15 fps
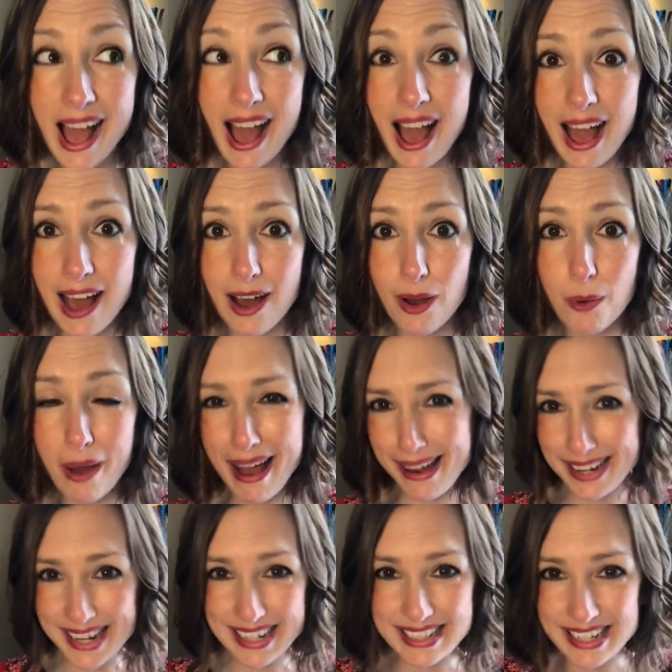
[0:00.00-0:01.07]
How I
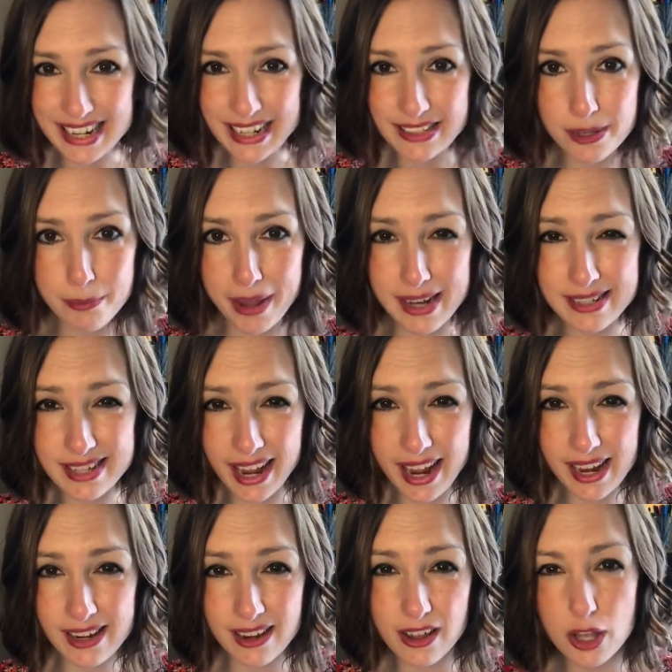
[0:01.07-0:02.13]
need to eat to
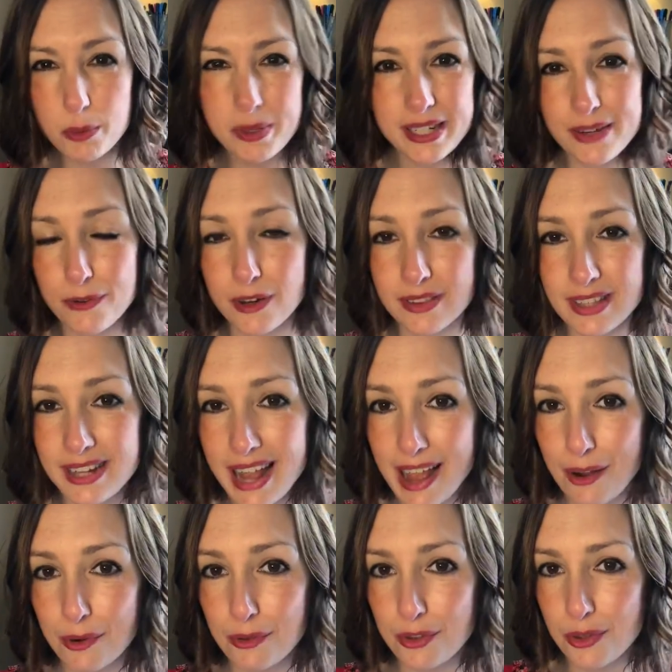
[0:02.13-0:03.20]
maintain could be different than
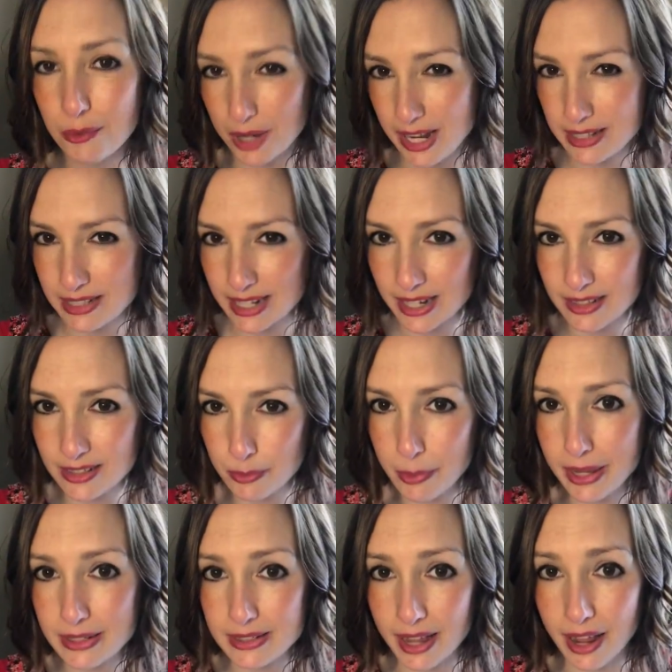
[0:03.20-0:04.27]
how you need to eat to
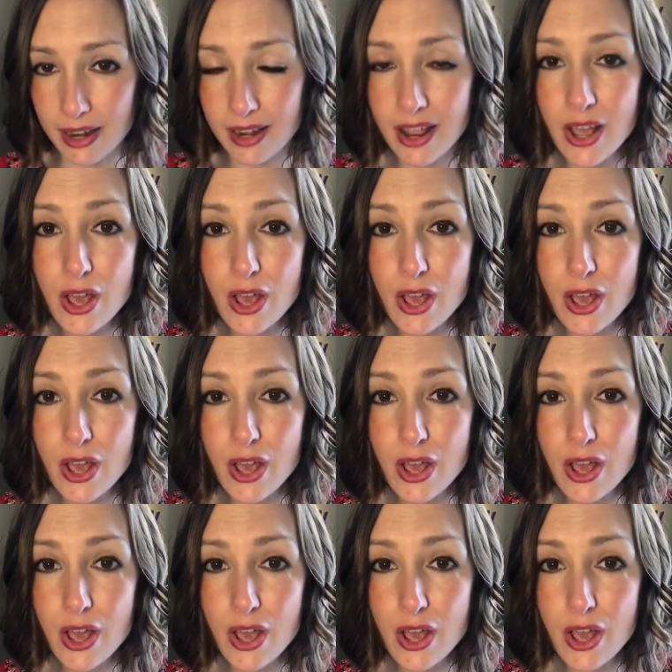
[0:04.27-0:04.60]
maintain.